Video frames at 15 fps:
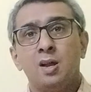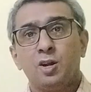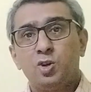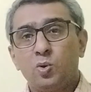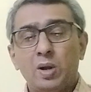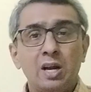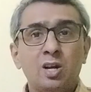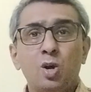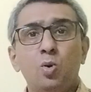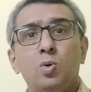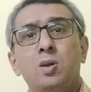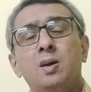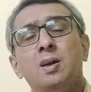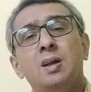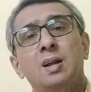To
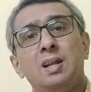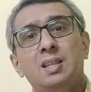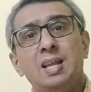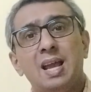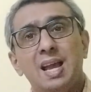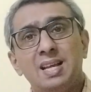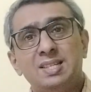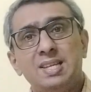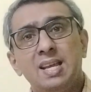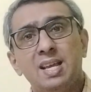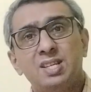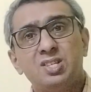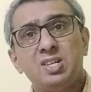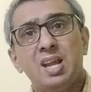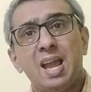conclude, the
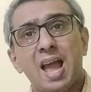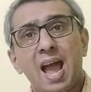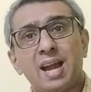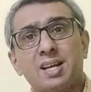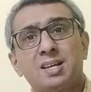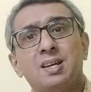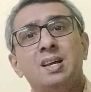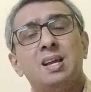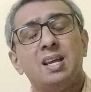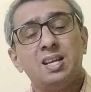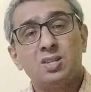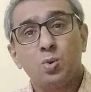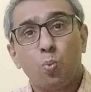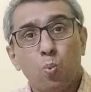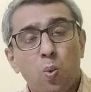SC/ST Act
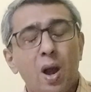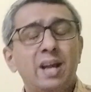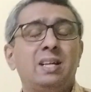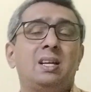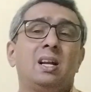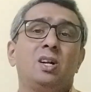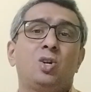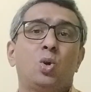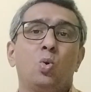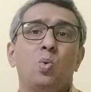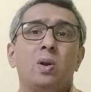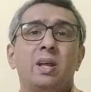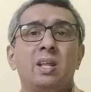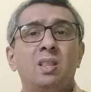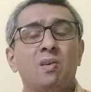is a vital tool
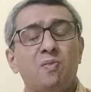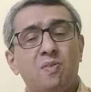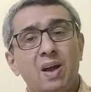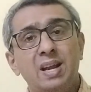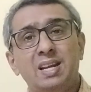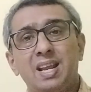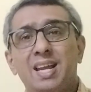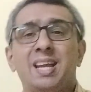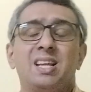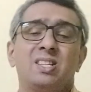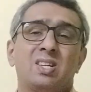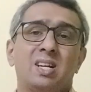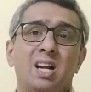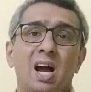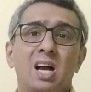in the fight
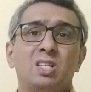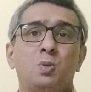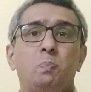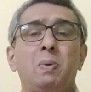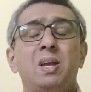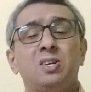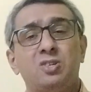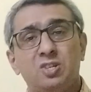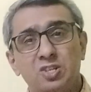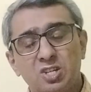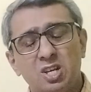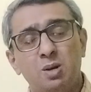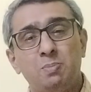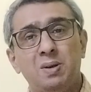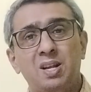against caste-based
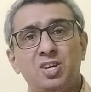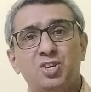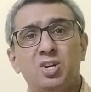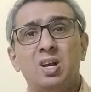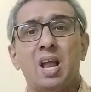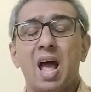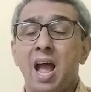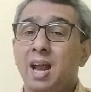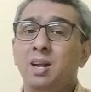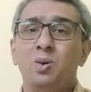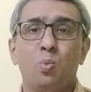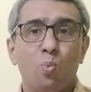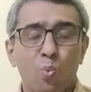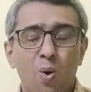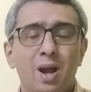discrimination and
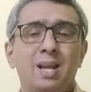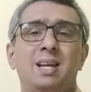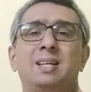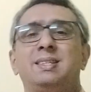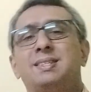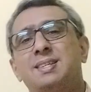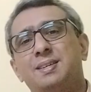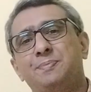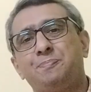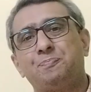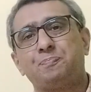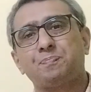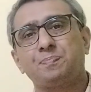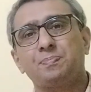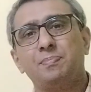violence.
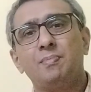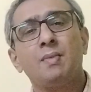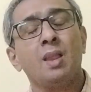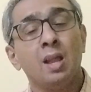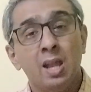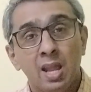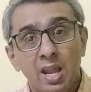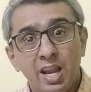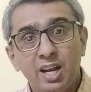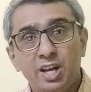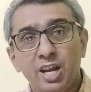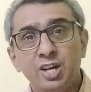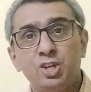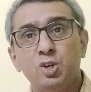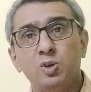It
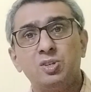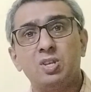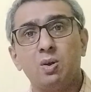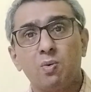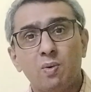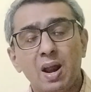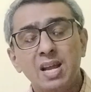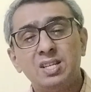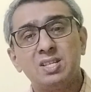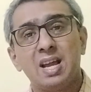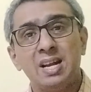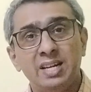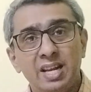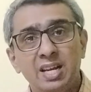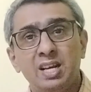ensures the rights
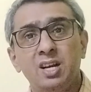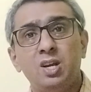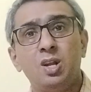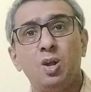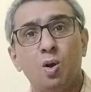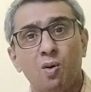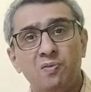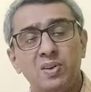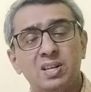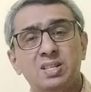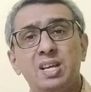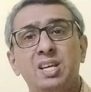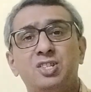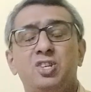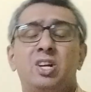and dignity of
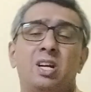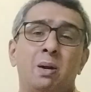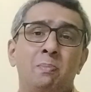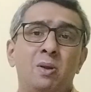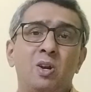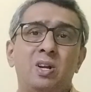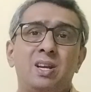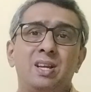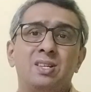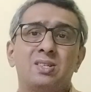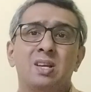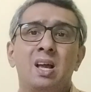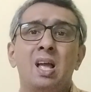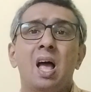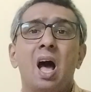SC/ST
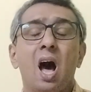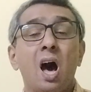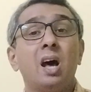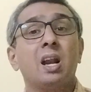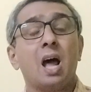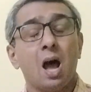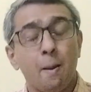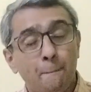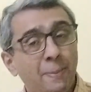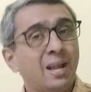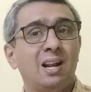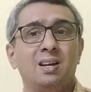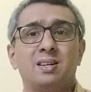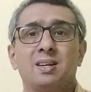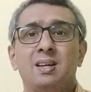communities are
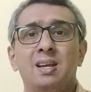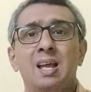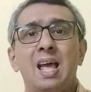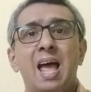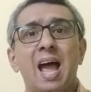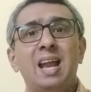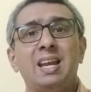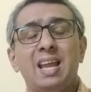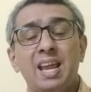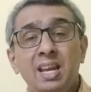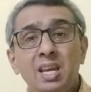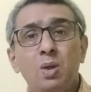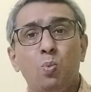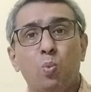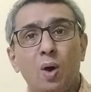upheld, and
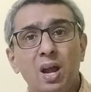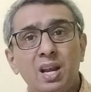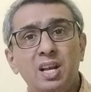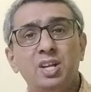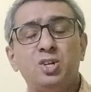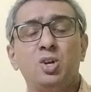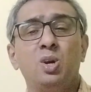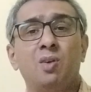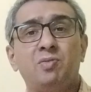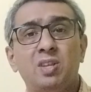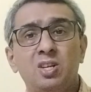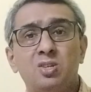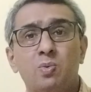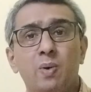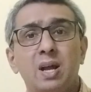any violation of
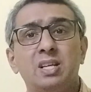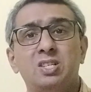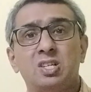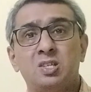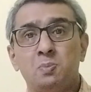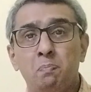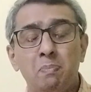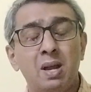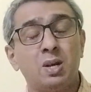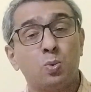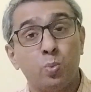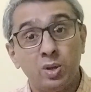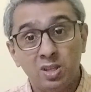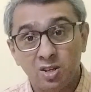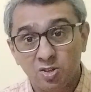these rights is met
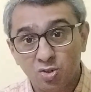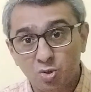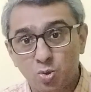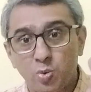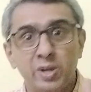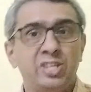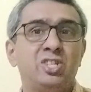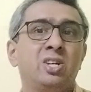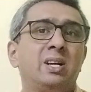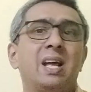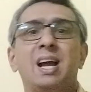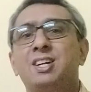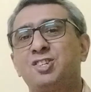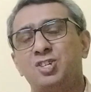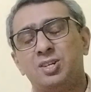with stringent
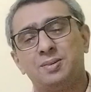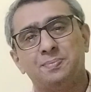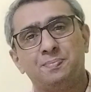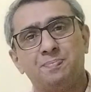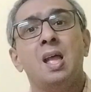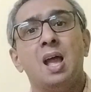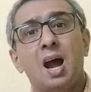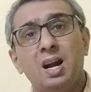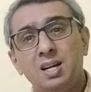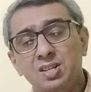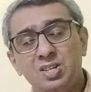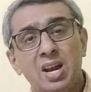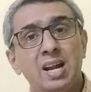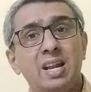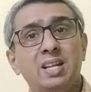action.
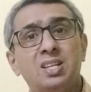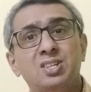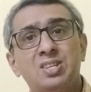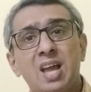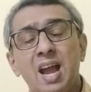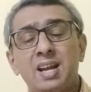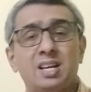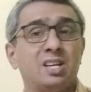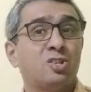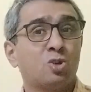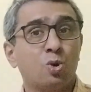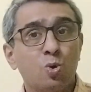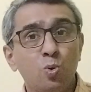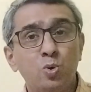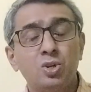Understanding this Act is
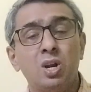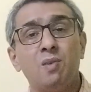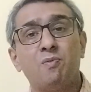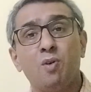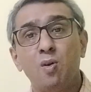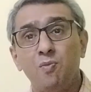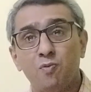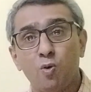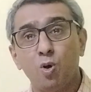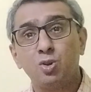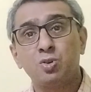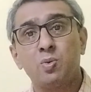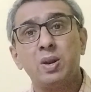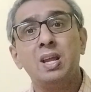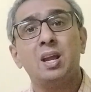crucial for
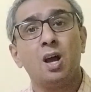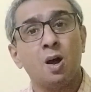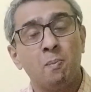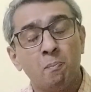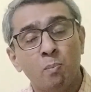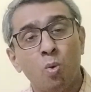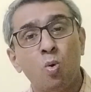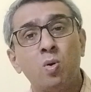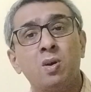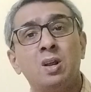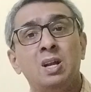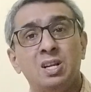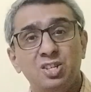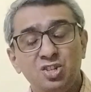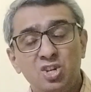fostering a more
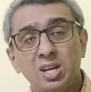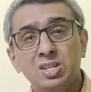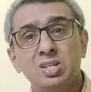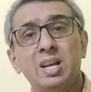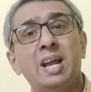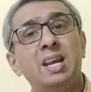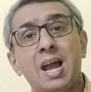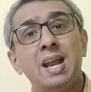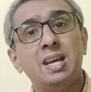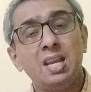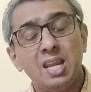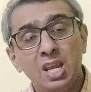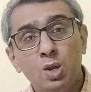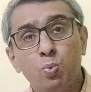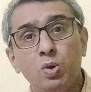just and
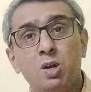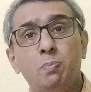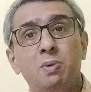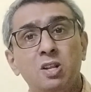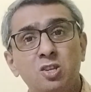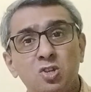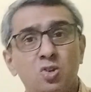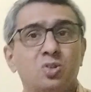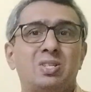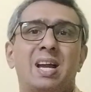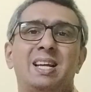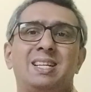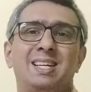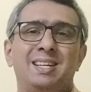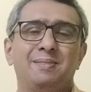equitable
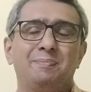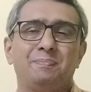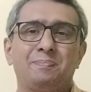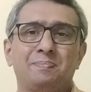society.